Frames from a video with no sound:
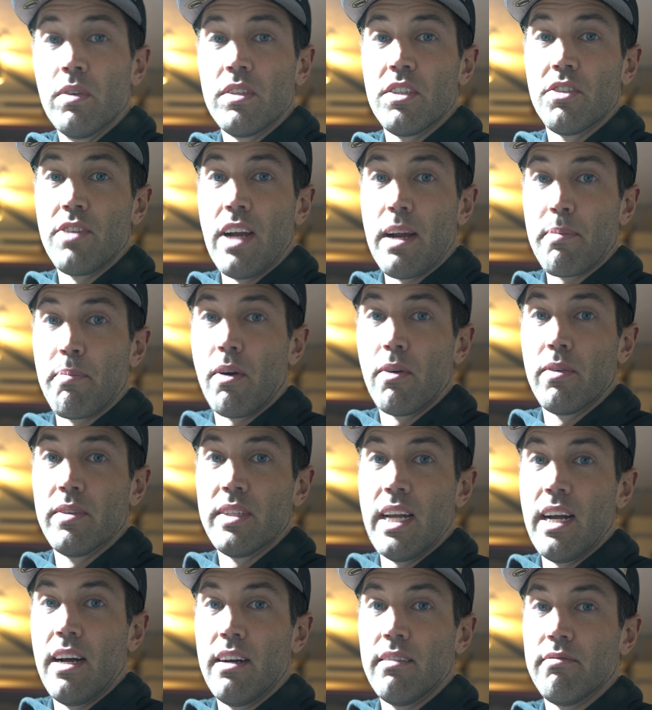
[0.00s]
Once the track bar was
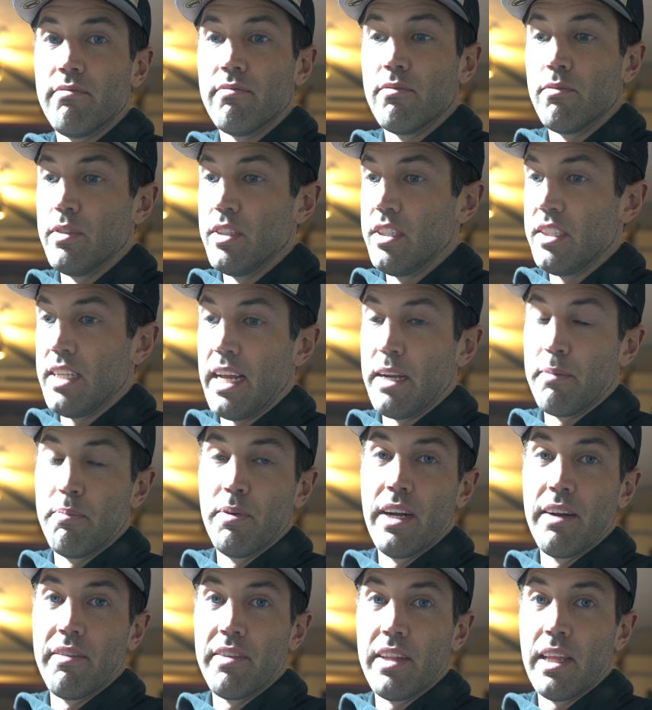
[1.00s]
out, we just had to
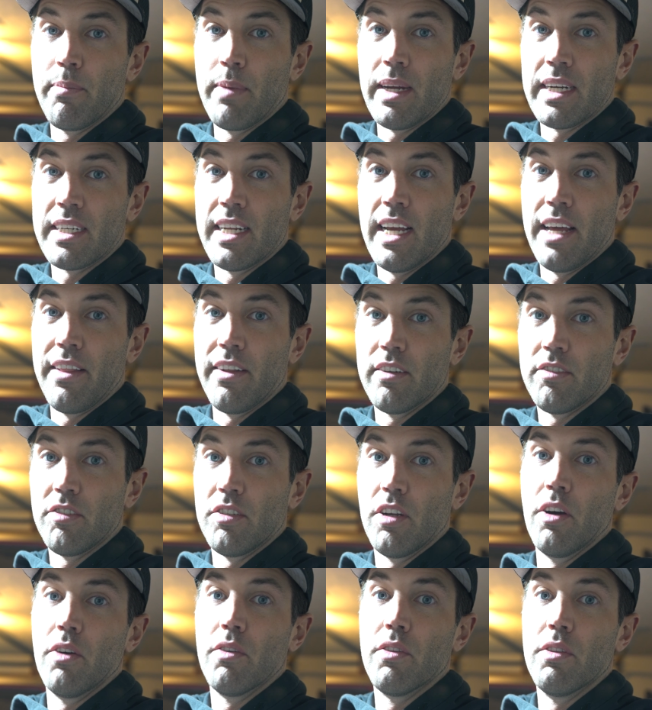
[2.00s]
put everything back together.
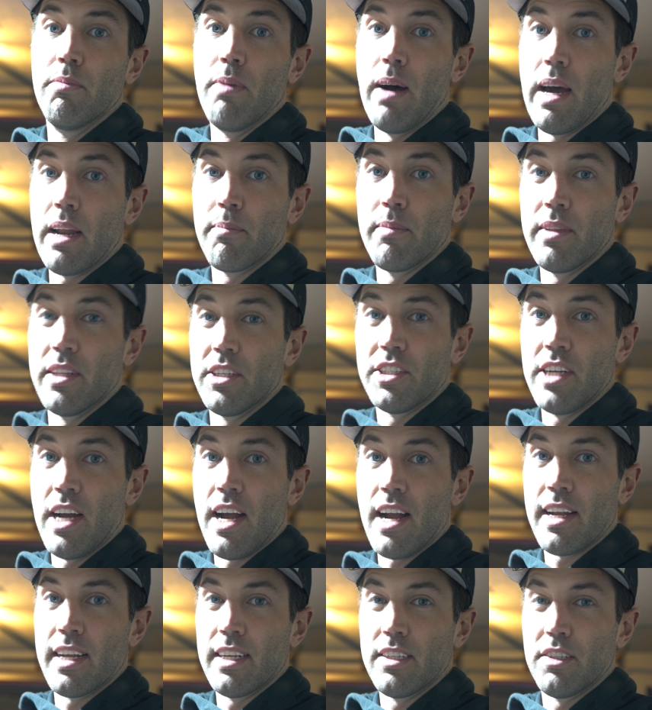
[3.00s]
So the bottom of the
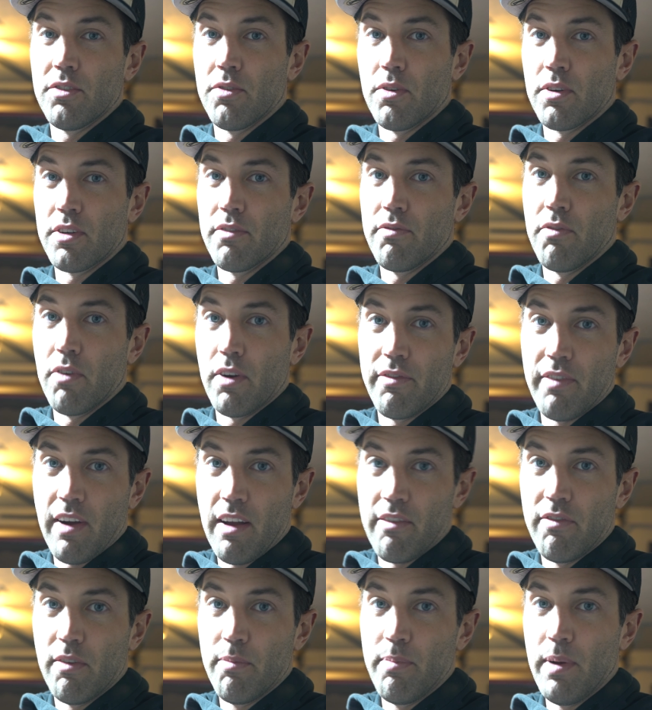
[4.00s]
shock gets torqued to
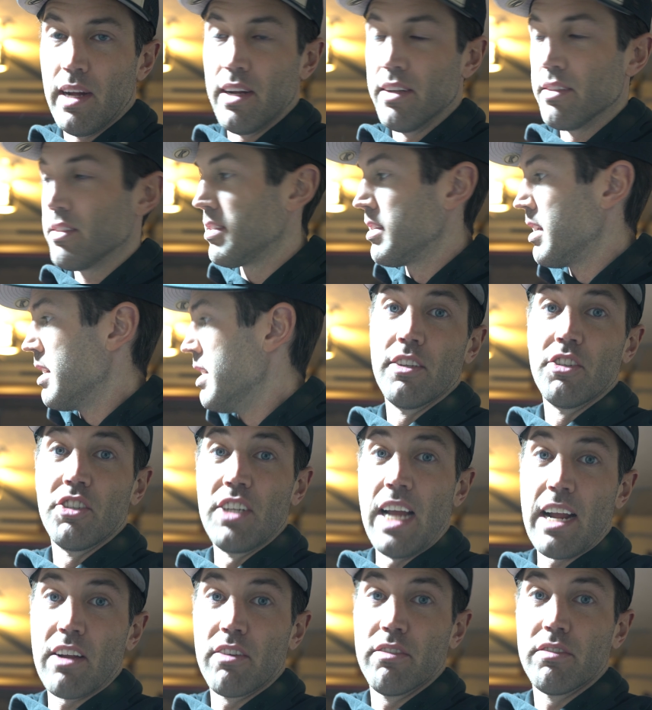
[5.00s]
45 foot-pounds. The
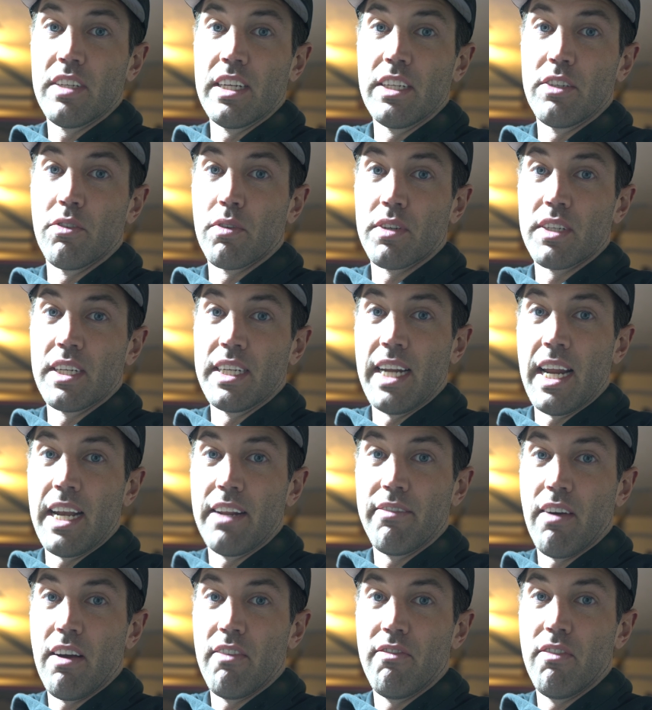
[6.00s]
shackles get torqued to
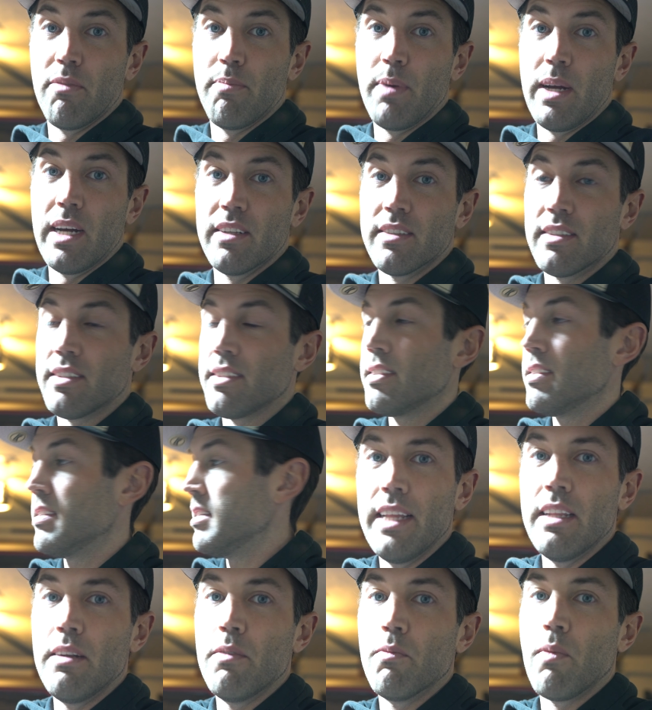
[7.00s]
95 foot-pounds.
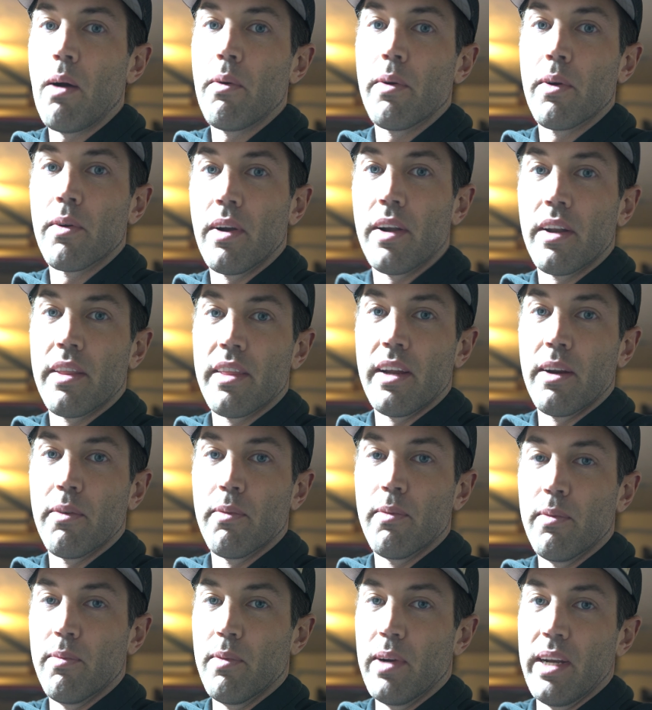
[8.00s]
And then while we were under there,
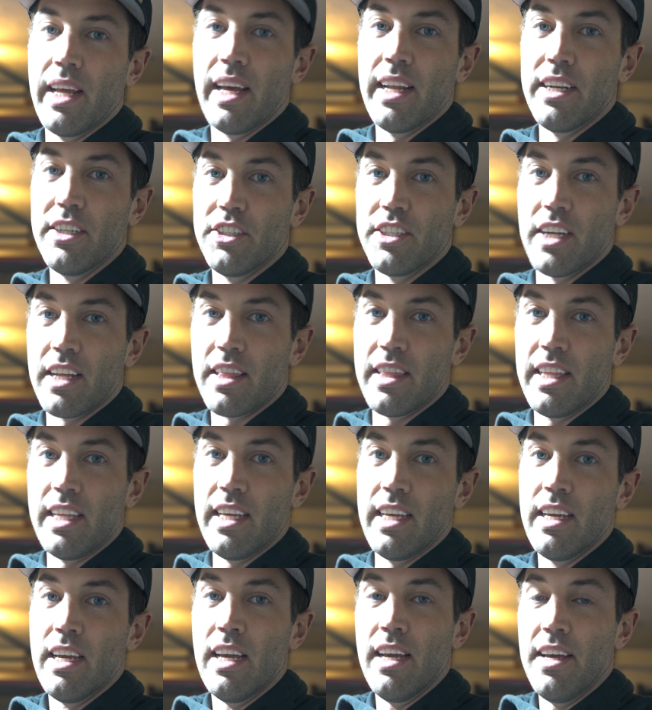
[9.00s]
we went ahead and checked
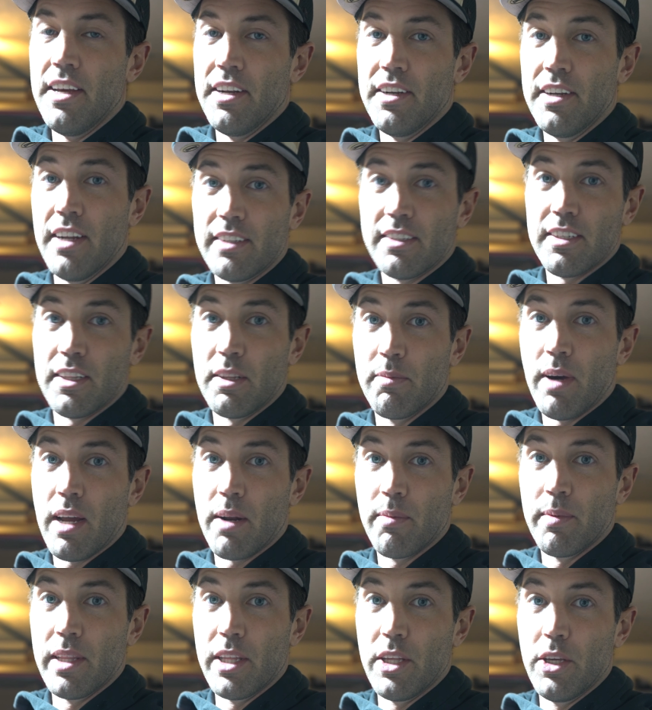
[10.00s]
the nuts on the
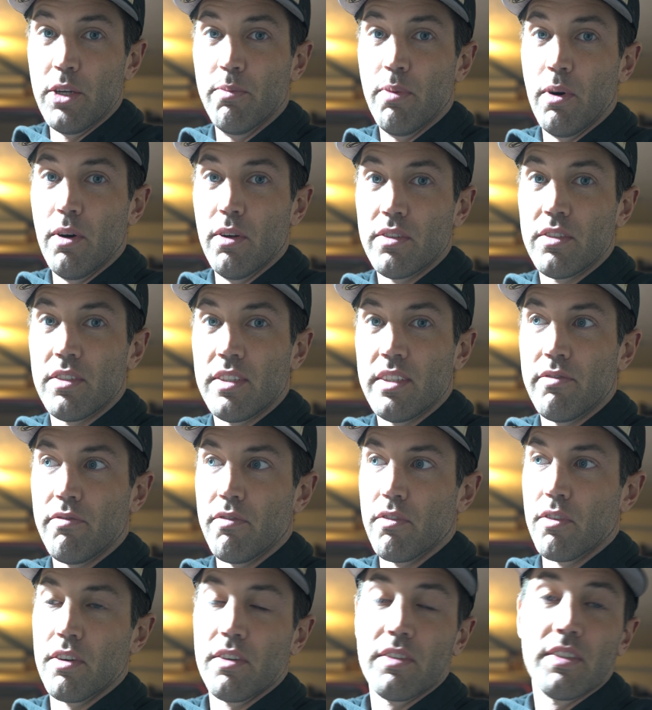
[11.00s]
bottom of the U-bolts
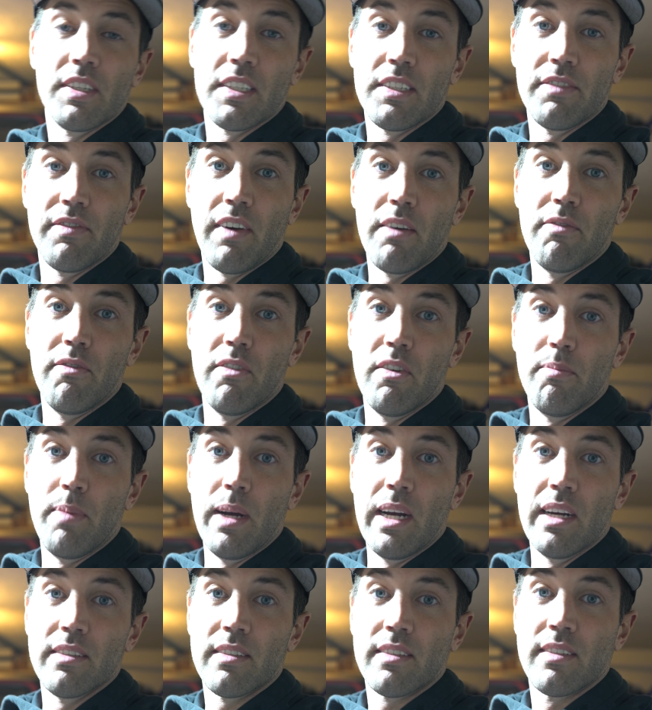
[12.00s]
for 65
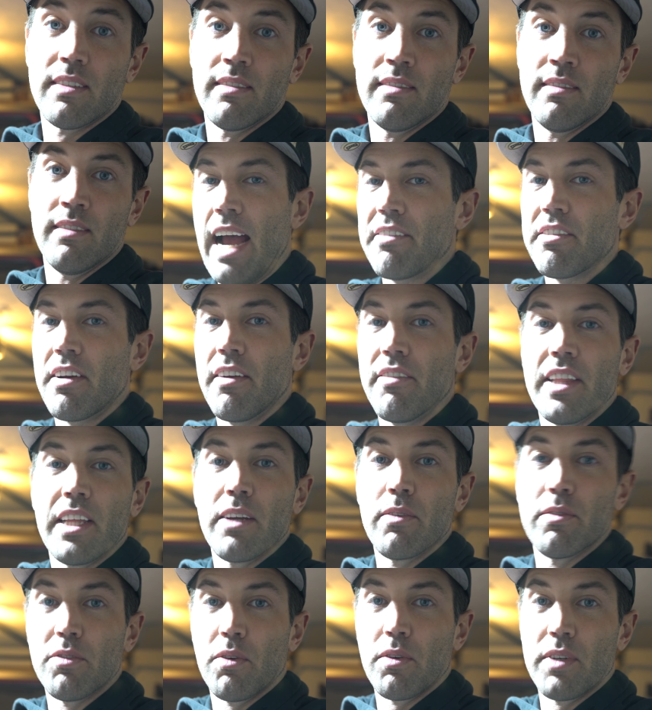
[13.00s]
foot-pounds. After everything
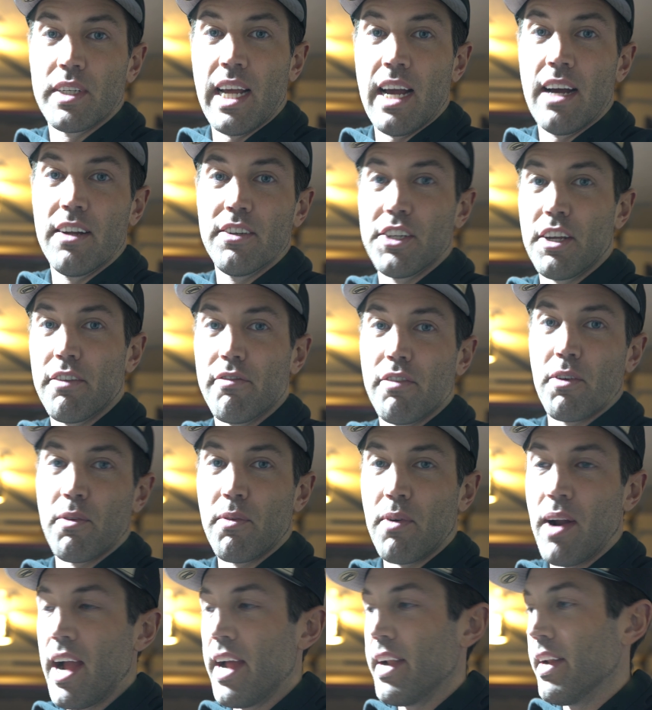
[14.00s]
was torqued down, took it for a
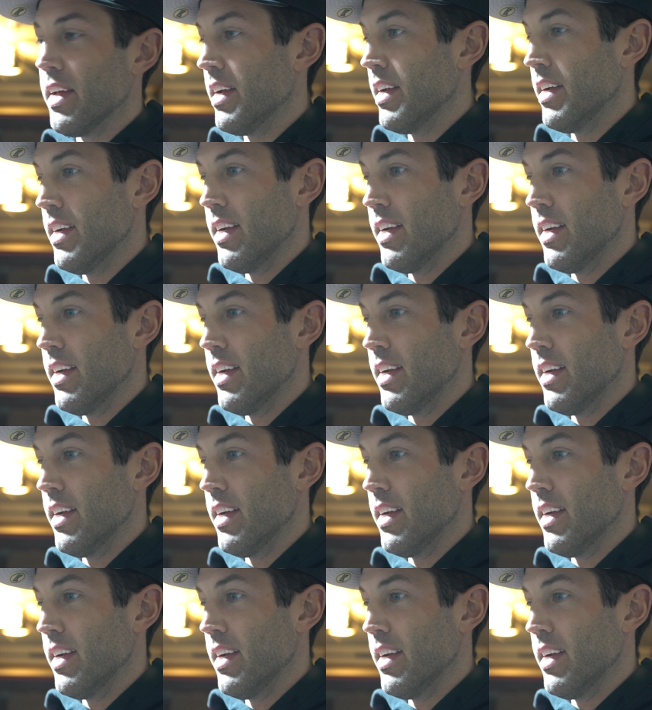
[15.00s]
ride.